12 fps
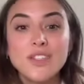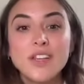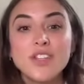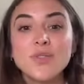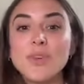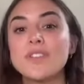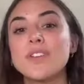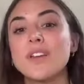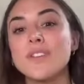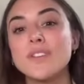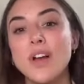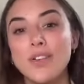So I just want to
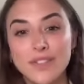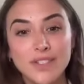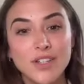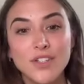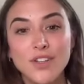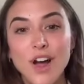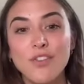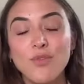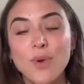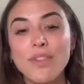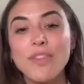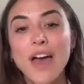start this conversation
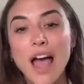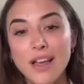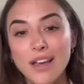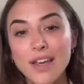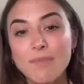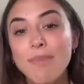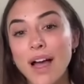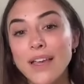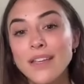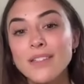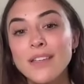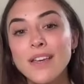off with that in
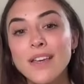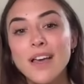mind.